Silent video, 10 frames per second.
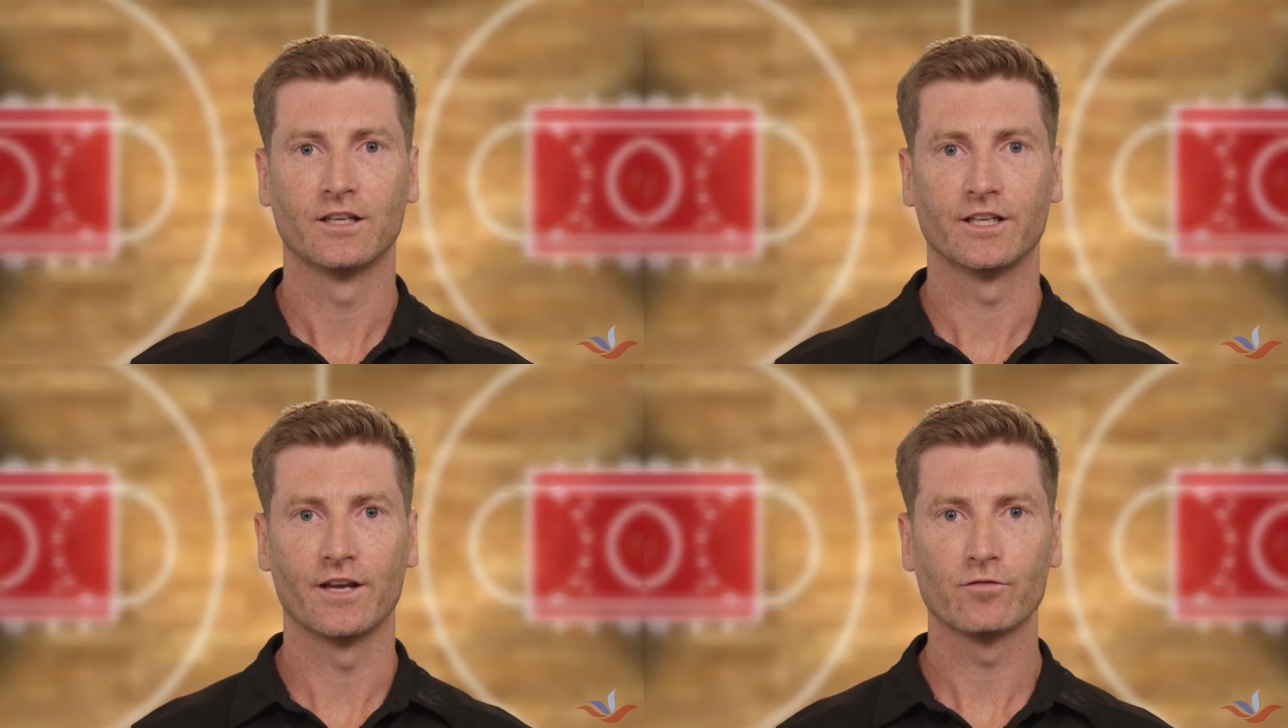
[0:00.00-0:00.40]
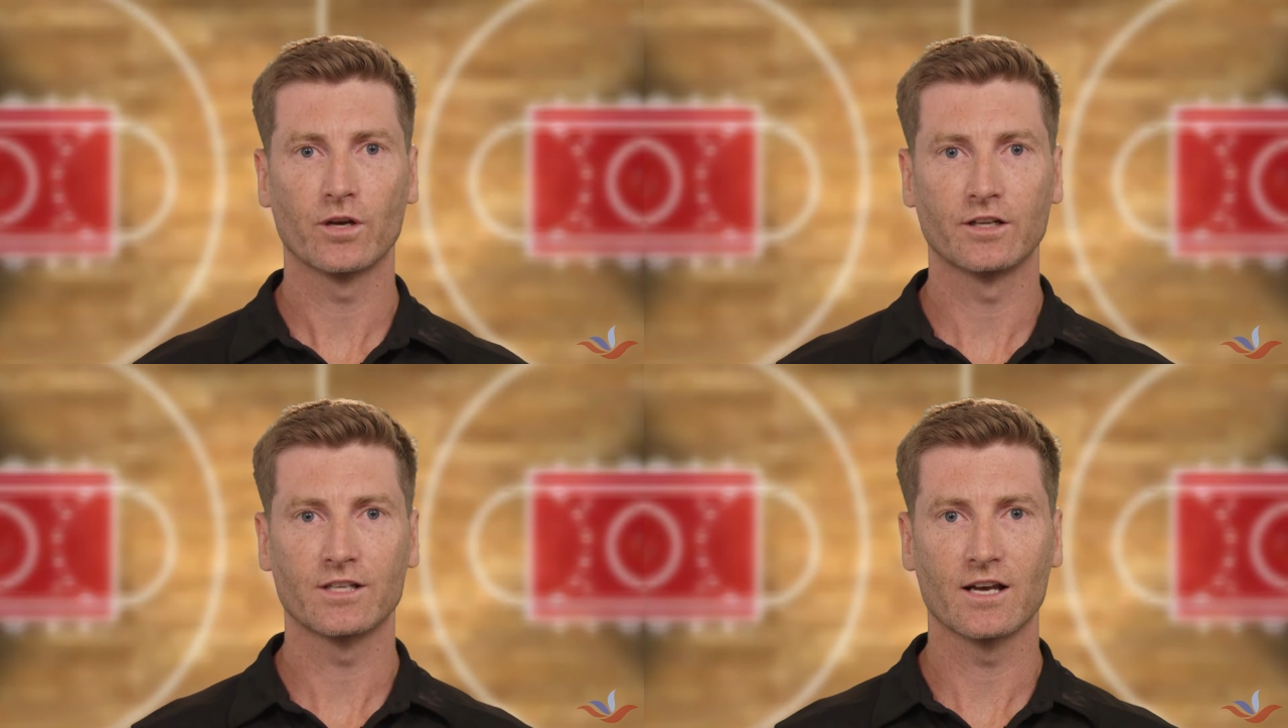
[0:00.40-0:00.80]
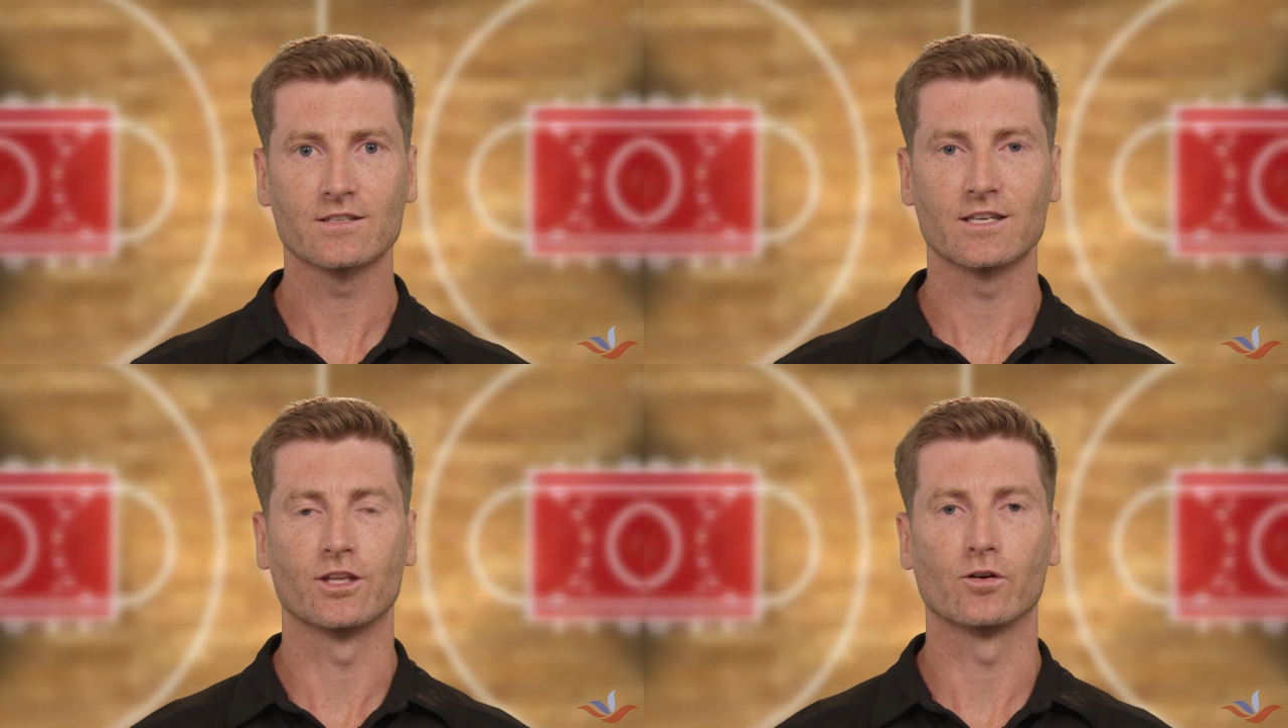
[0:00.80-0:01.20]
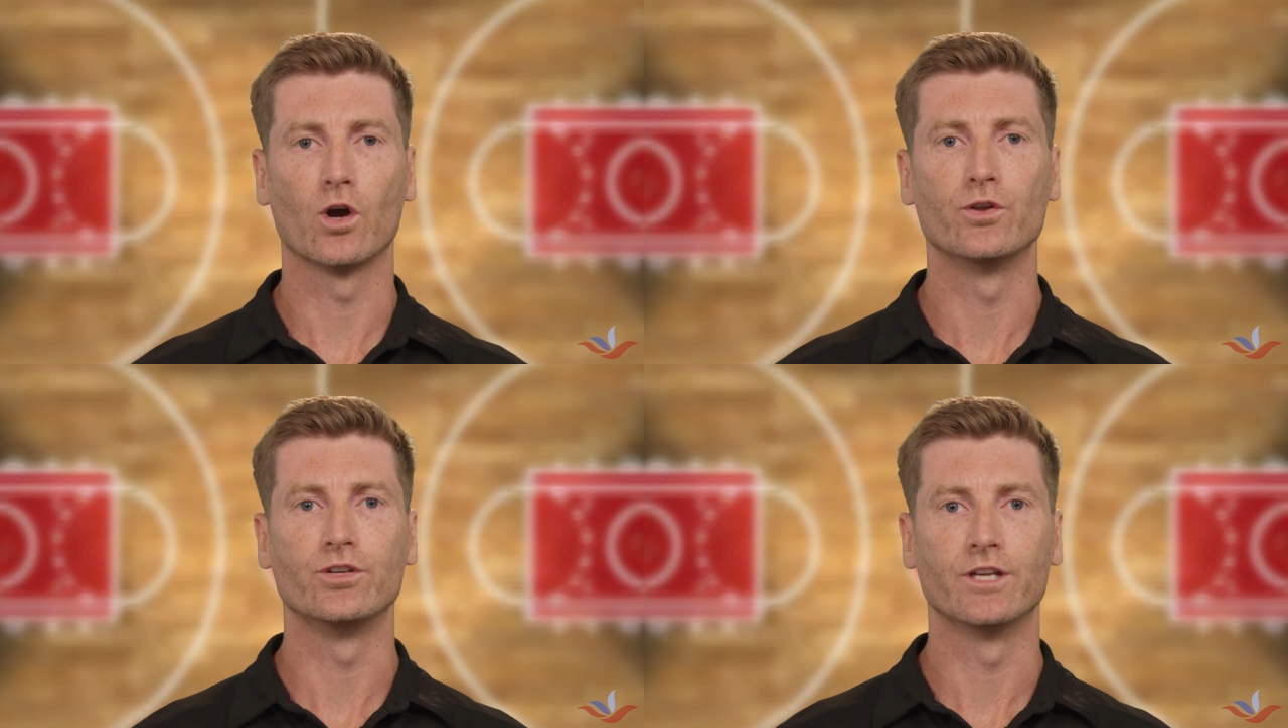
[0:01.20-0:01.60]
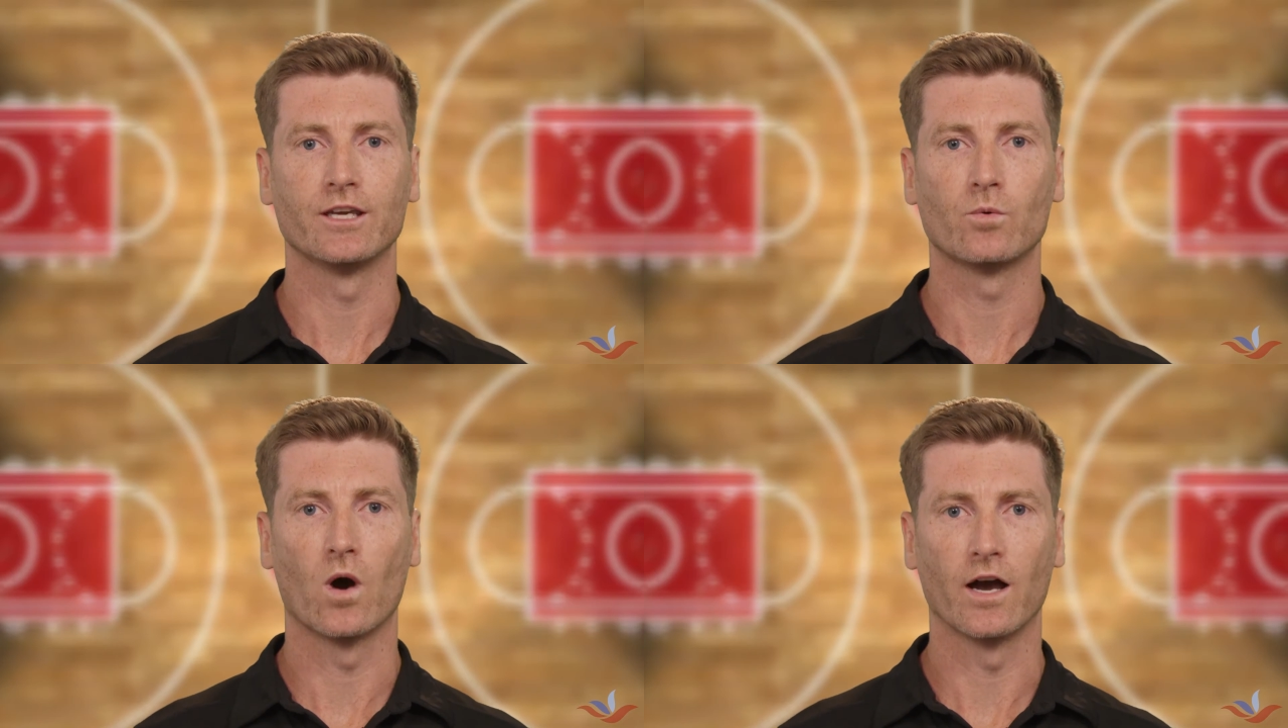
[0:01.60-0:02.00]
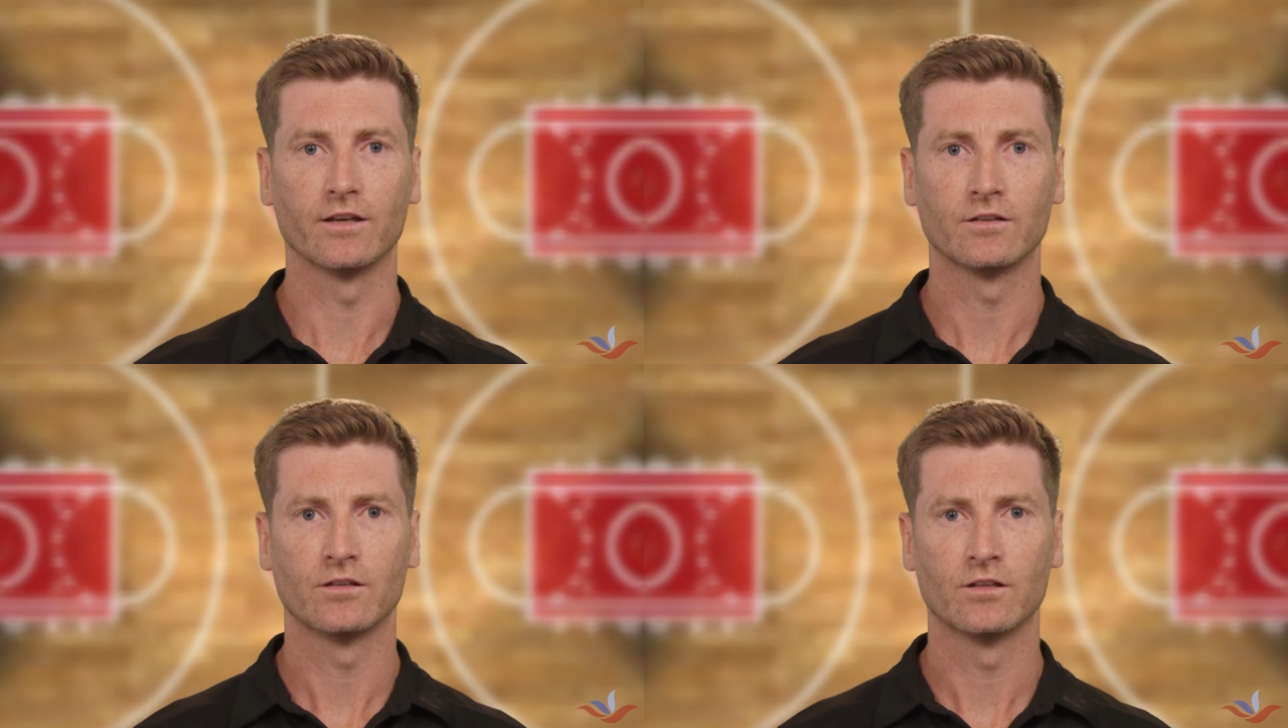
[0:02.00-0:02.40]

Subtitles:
and everyone does in their own unique way.